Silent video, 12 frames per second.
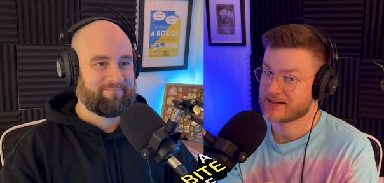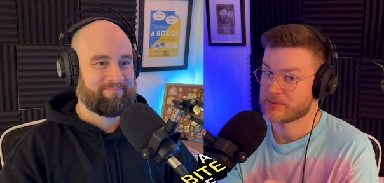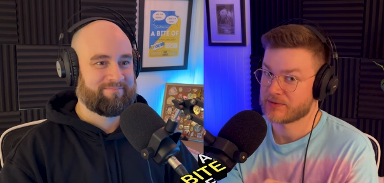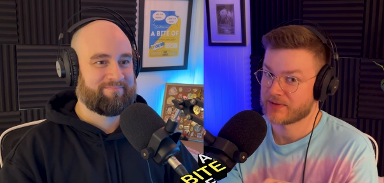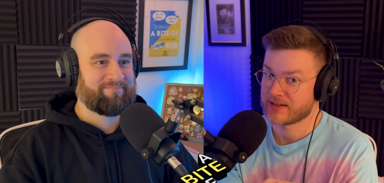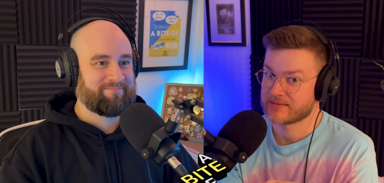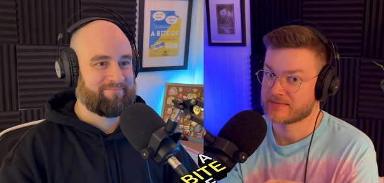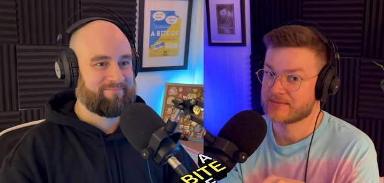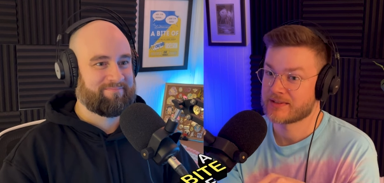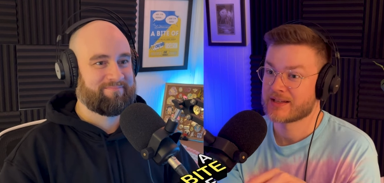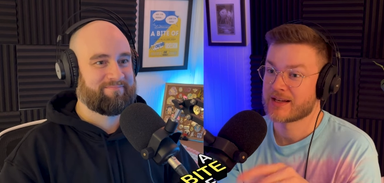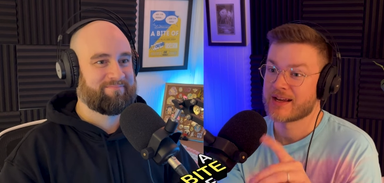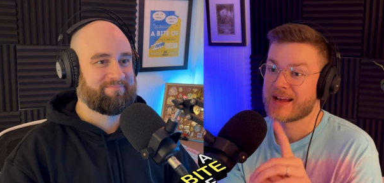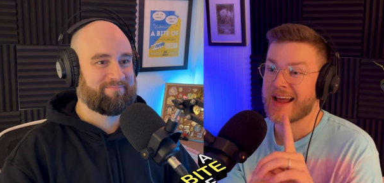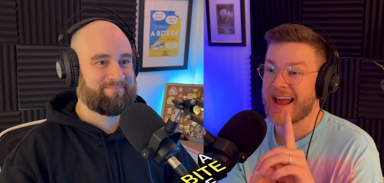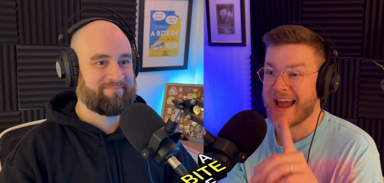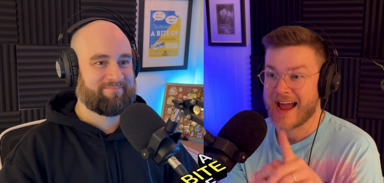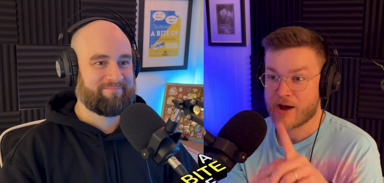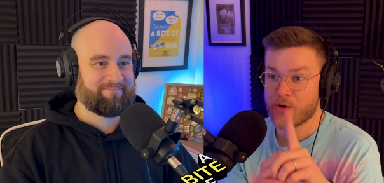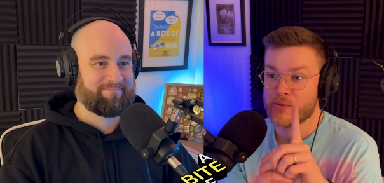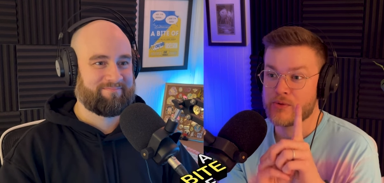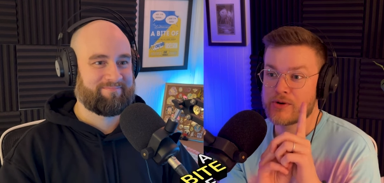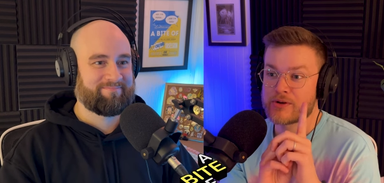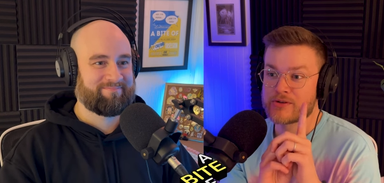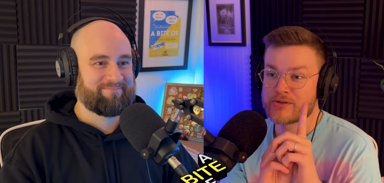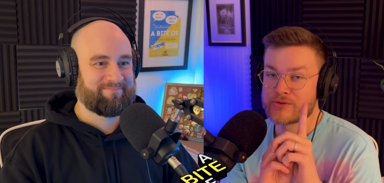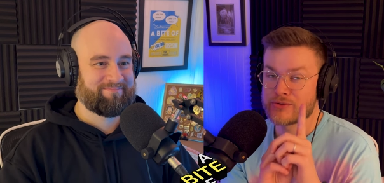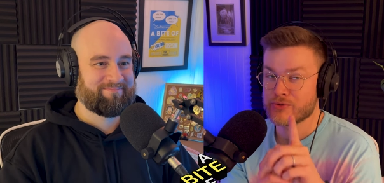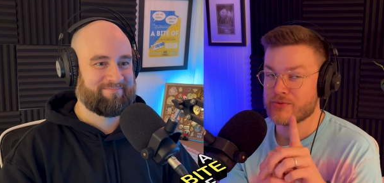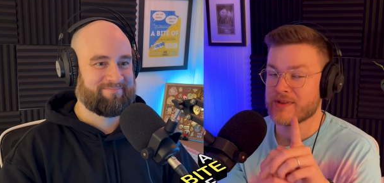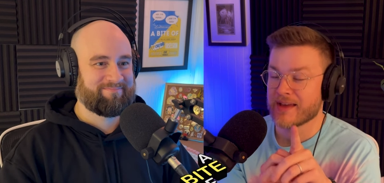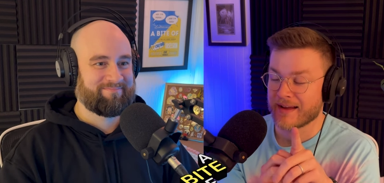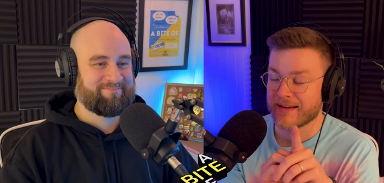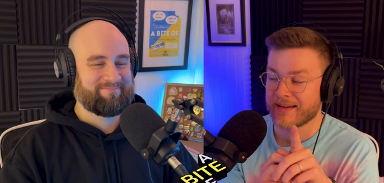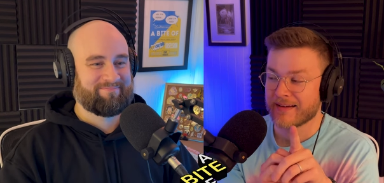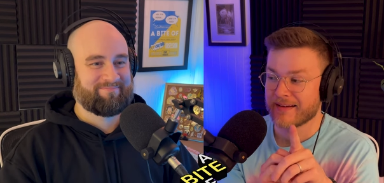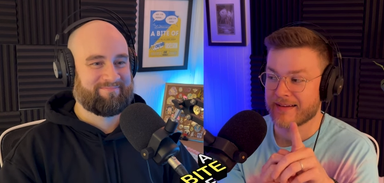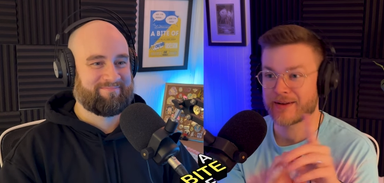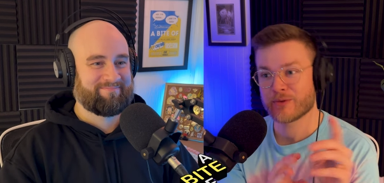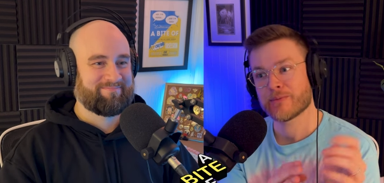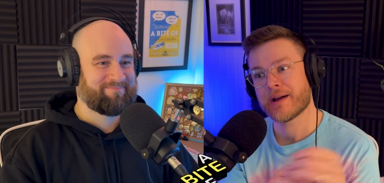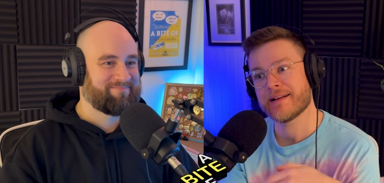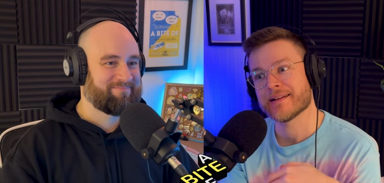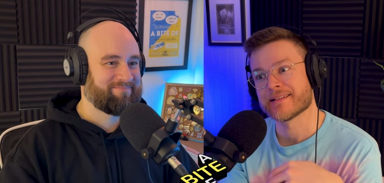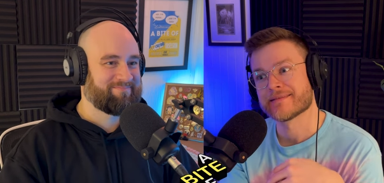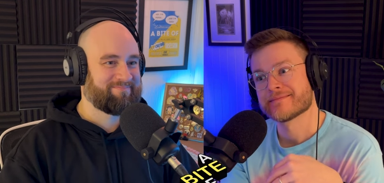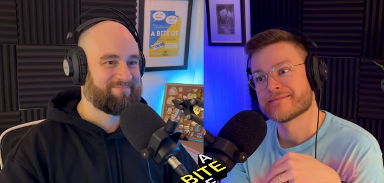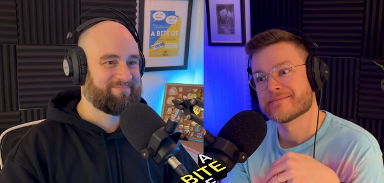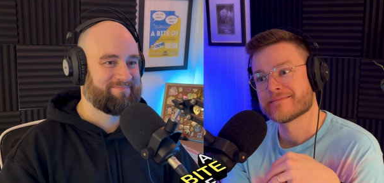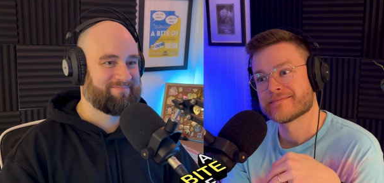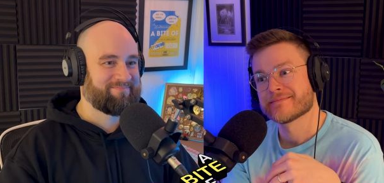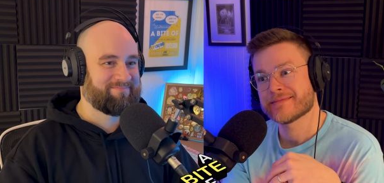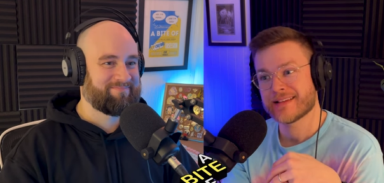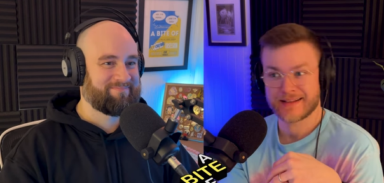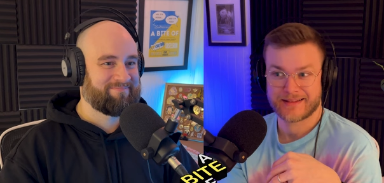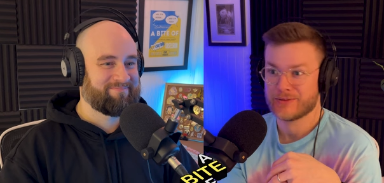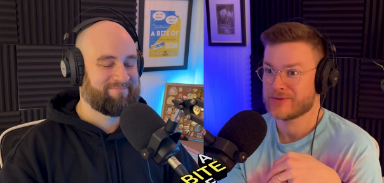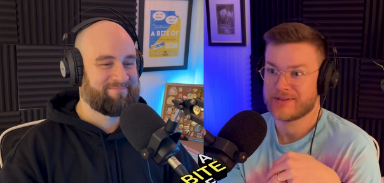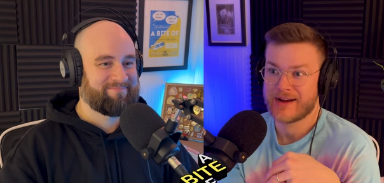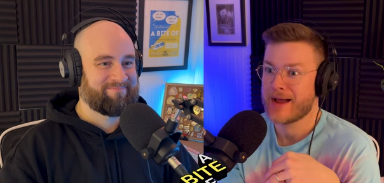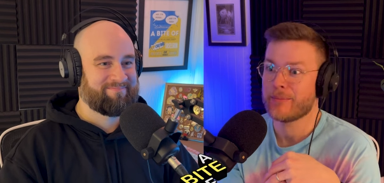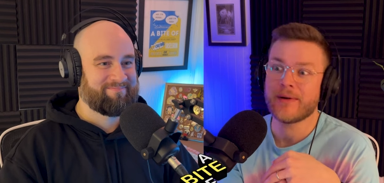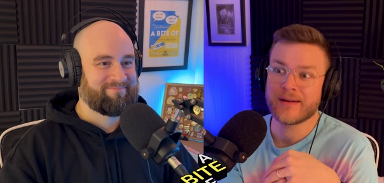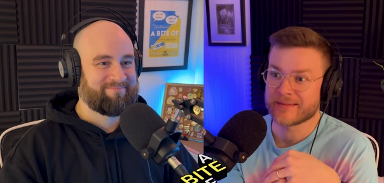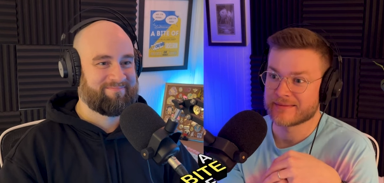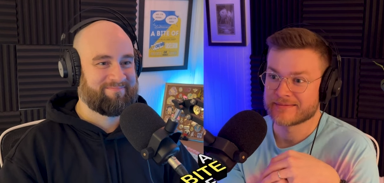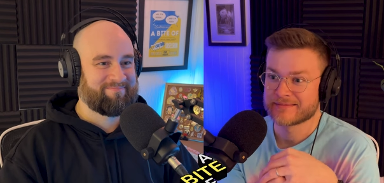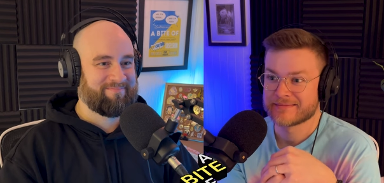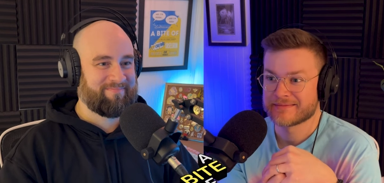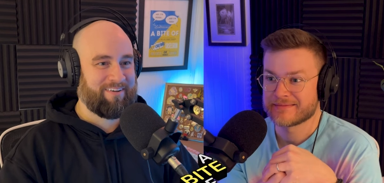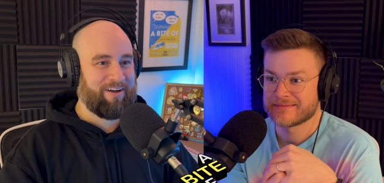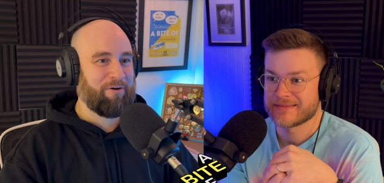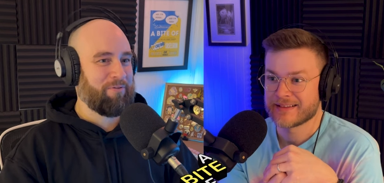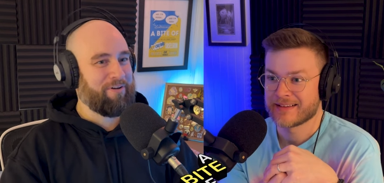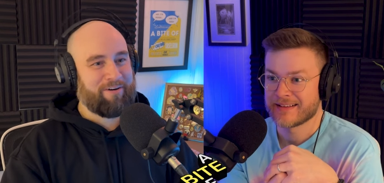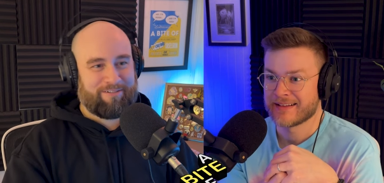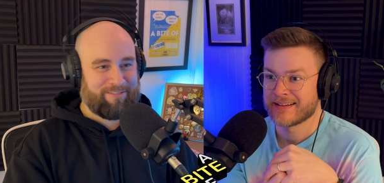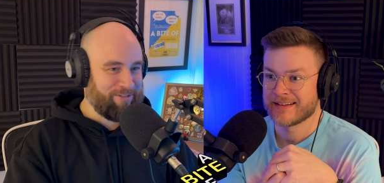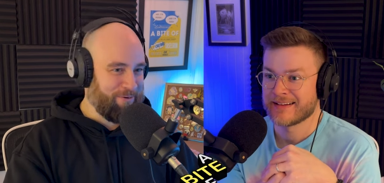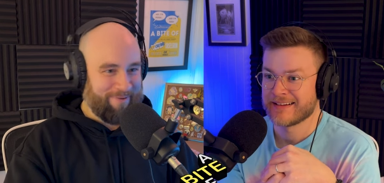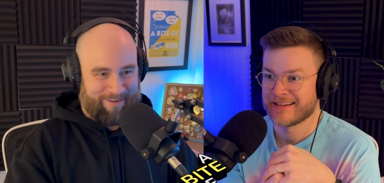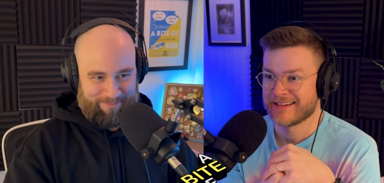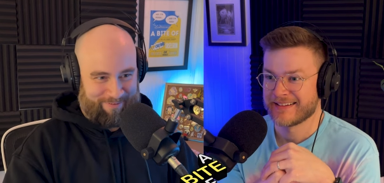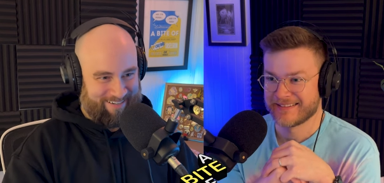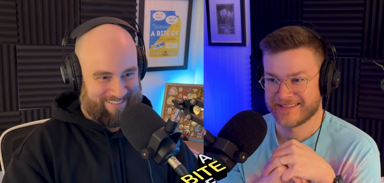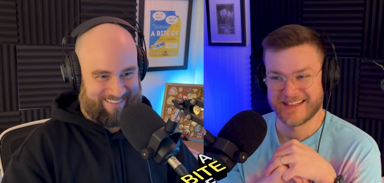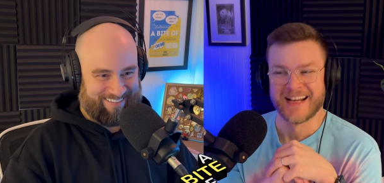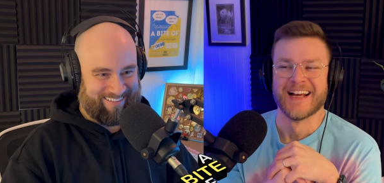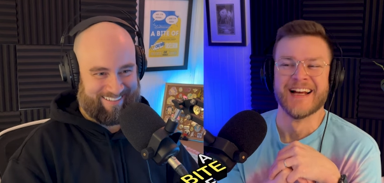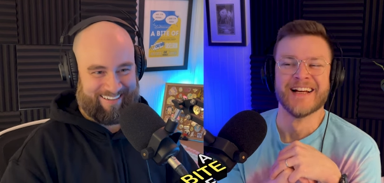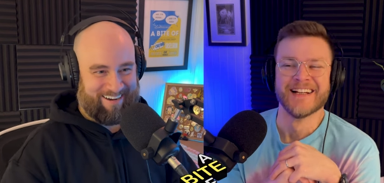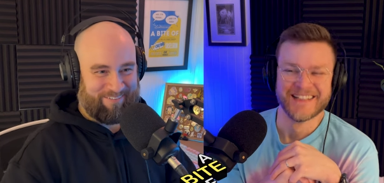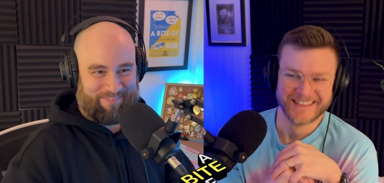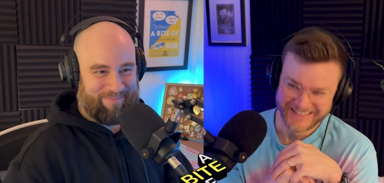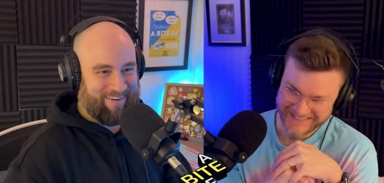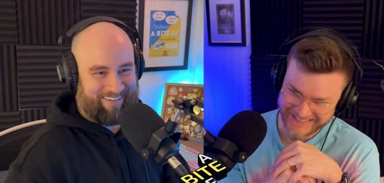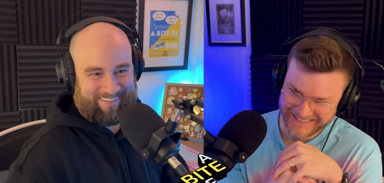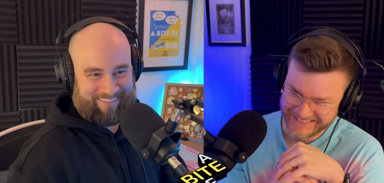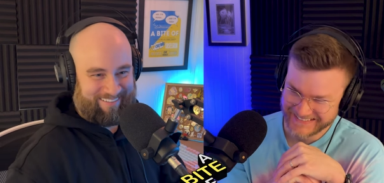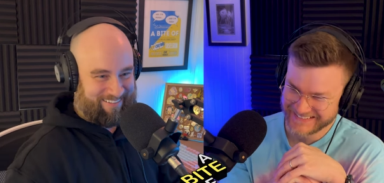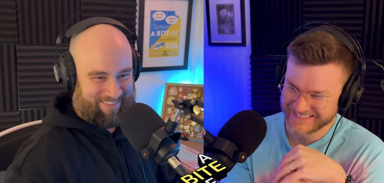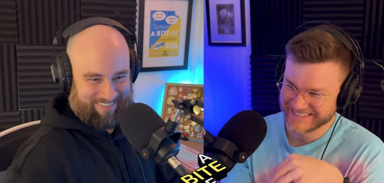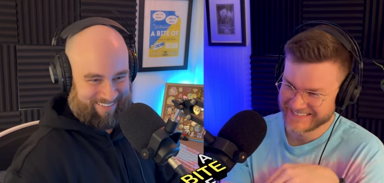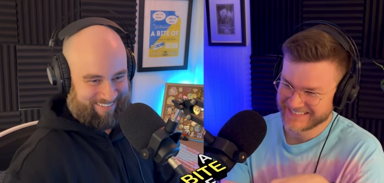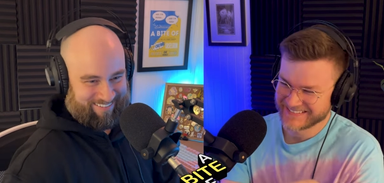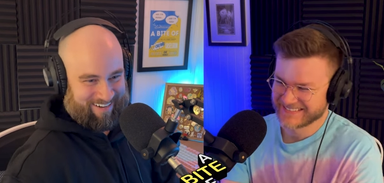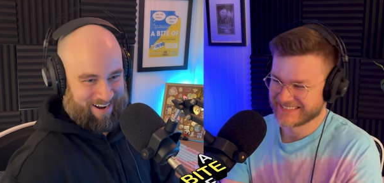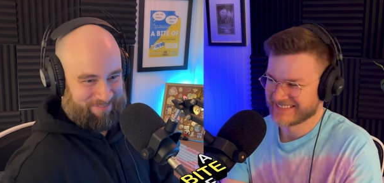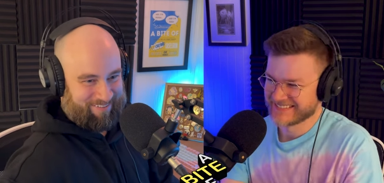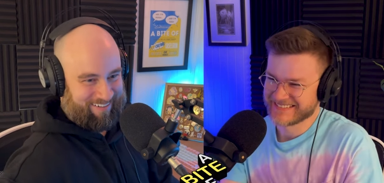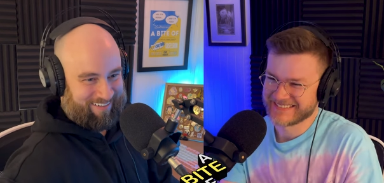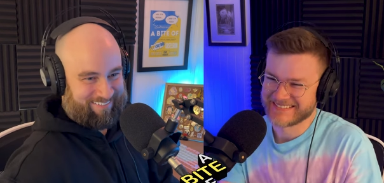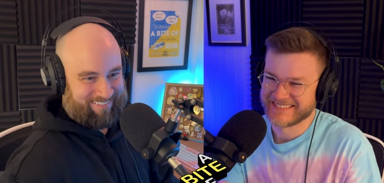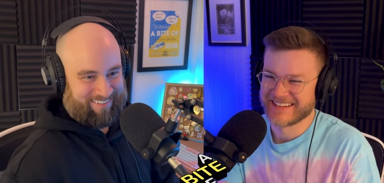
Speaker 1: going to be fun. How do they get reminded that those are happening?
Speaker 2: Oh, there are so many ways that they can get reminded that those things are happening.